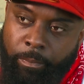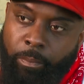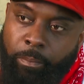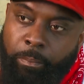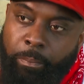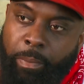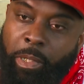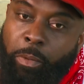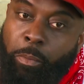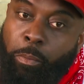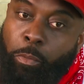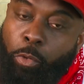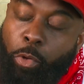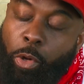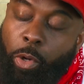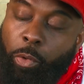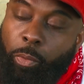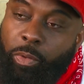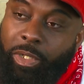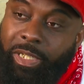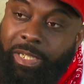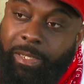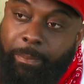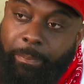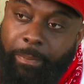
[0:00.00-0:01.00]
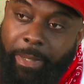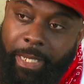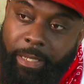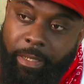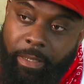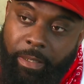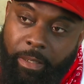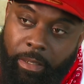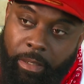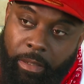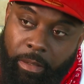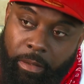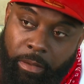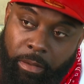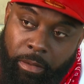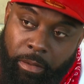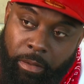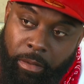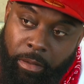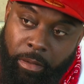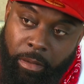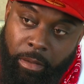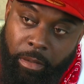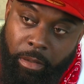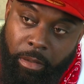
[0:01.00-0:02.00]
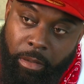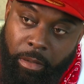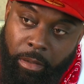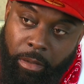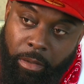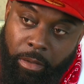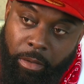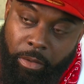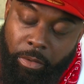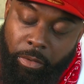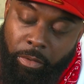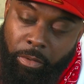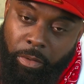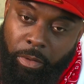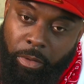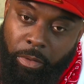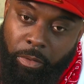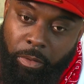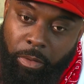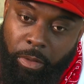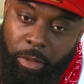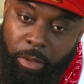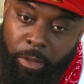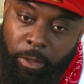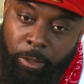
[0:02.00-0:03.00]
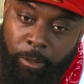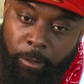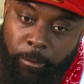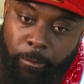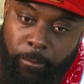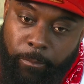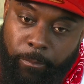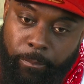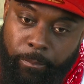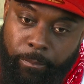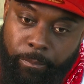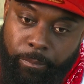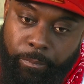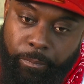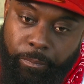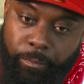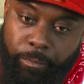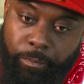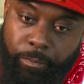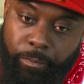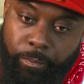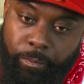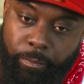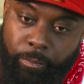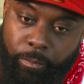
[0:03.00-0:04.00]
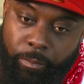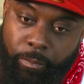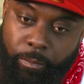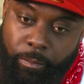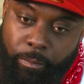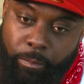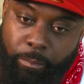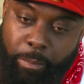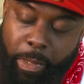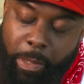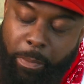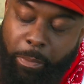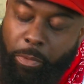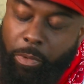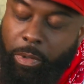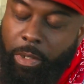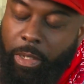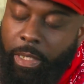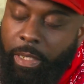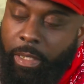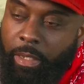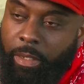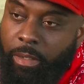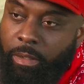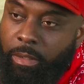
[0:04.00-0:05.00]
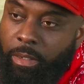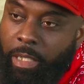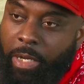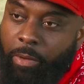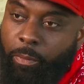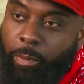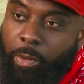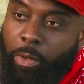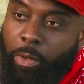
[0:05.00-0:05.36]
be more respected. You know, people look at us like we